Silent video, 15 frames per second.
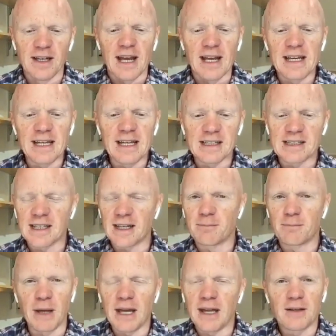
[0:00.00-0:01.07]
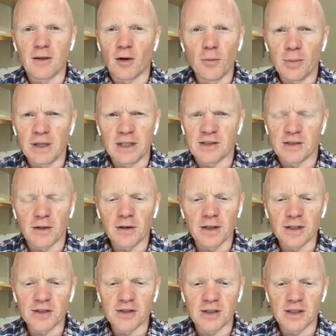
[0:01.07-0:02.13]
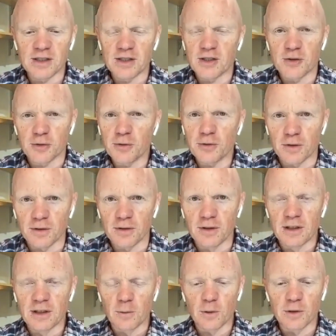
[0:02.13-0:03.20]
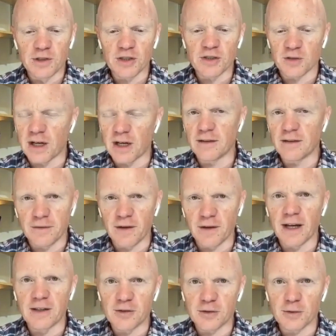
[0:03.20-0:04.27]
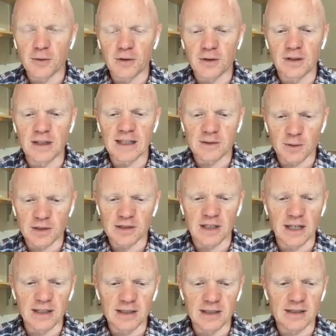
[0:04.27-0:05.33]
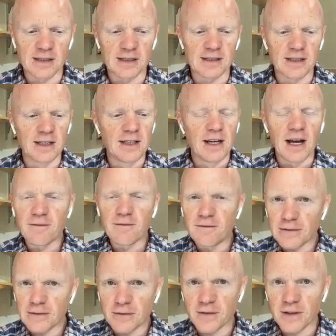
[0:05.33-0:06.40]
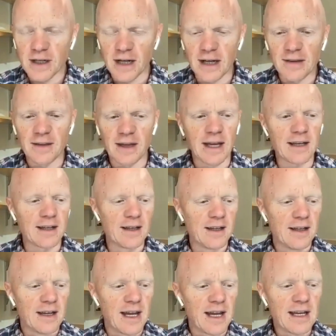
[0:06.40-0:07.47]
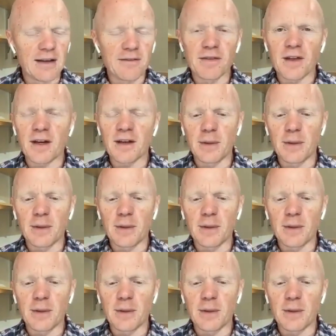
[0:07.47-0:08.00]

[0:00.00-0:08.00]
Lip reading: And he had said, Ben, don't be discouraged. This is truth. We're just trying to find truth. That's what a scientist is. I've never forgotten that. And I've thought